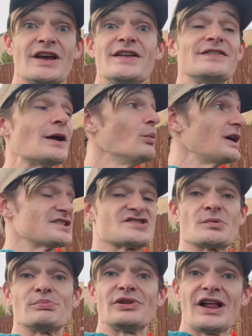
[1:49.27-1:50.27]
They want to
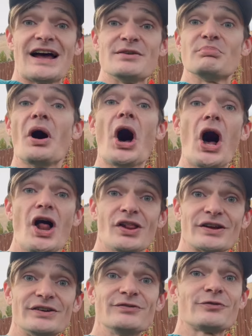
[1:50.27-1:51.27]
supply
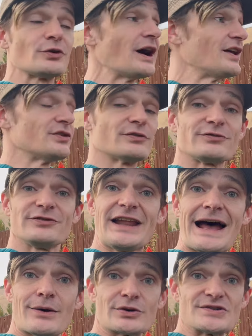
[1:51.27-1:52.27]
pollen for other
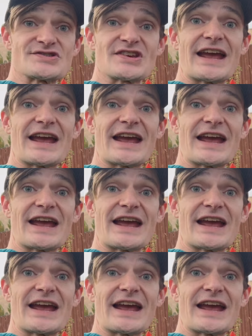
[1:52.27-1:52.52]
flowers,